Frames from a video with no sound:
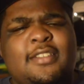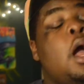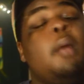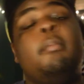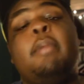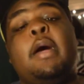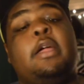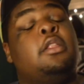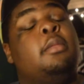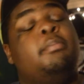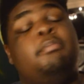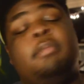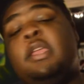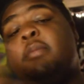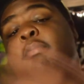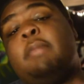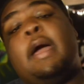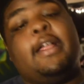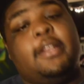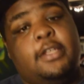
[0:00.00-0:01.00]
I'm about to
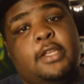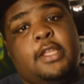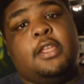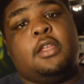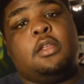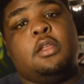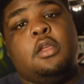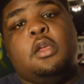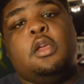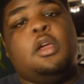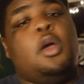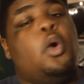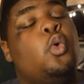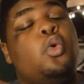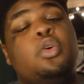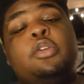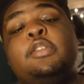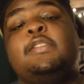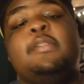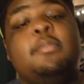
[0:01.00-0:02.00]
beat my dick,
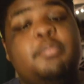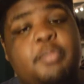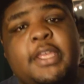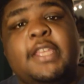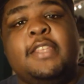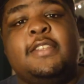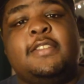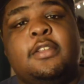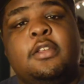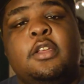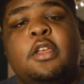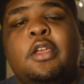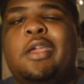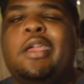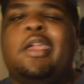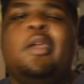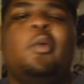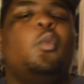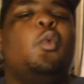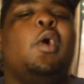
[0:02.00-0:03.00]
order some pizza,
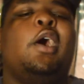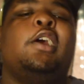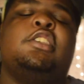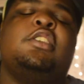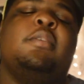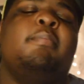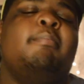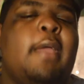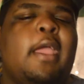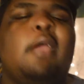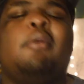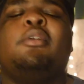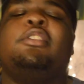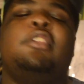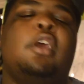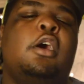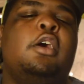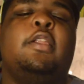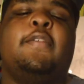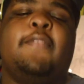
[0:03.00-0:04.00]
and watch a
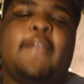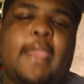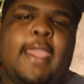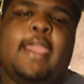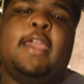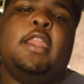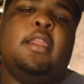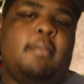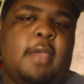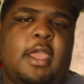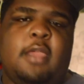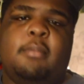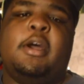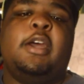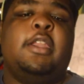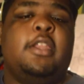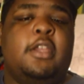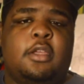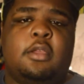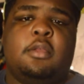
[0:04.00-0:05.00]
marathon of anime, my
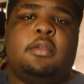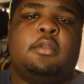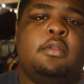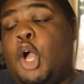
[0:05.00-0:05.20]
nigga.